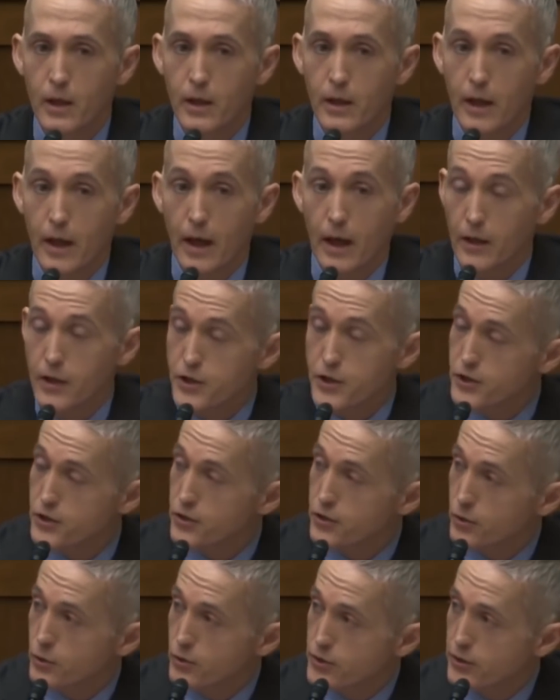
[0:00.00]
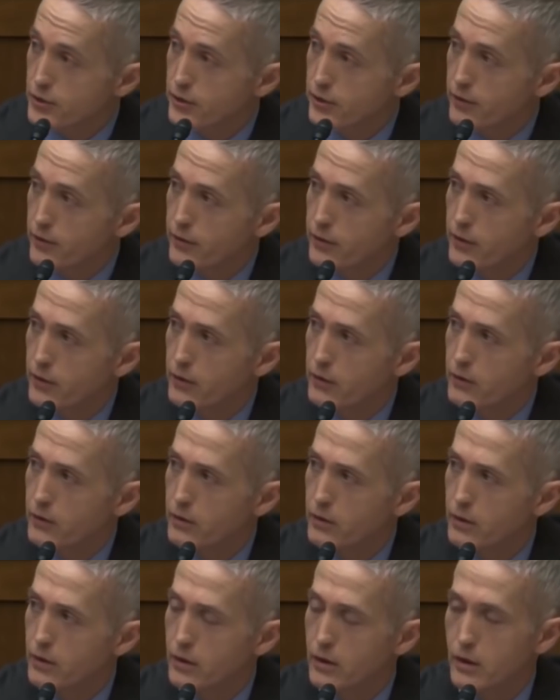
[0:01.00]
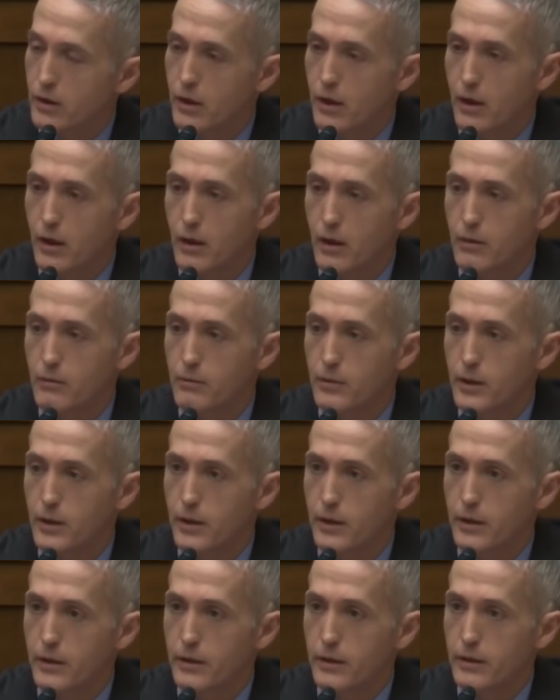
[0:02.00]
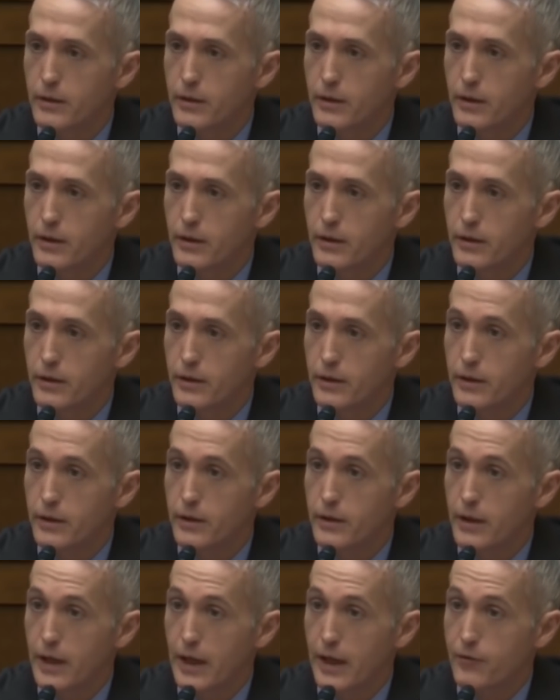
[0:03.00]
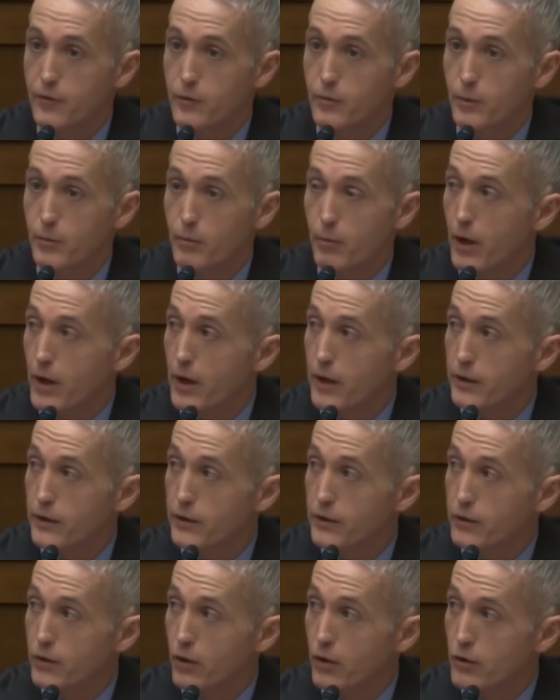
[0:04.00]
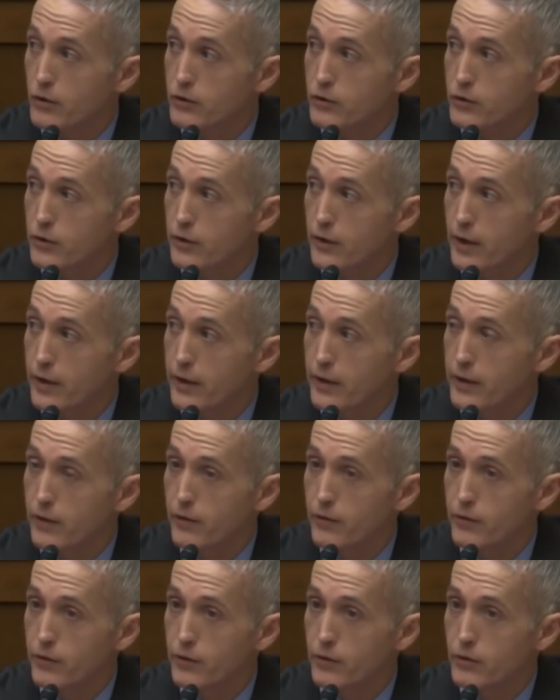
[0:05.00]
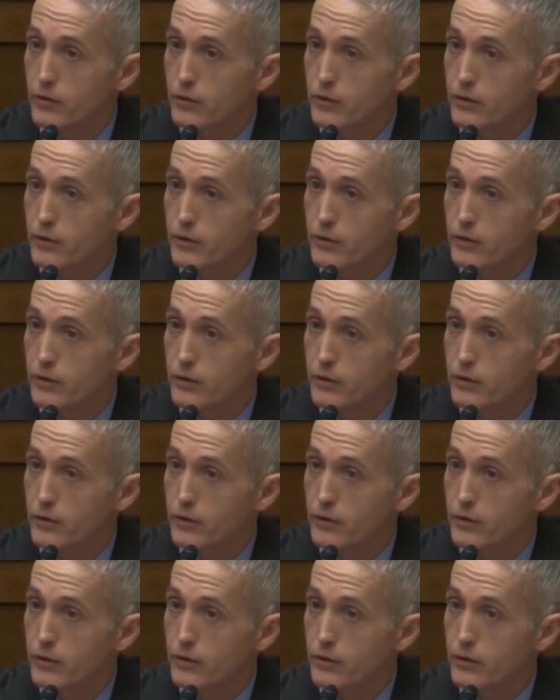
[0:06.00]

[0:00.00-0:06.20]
And I listened to his interview. And he didn't have to be prodded to talk during that interview.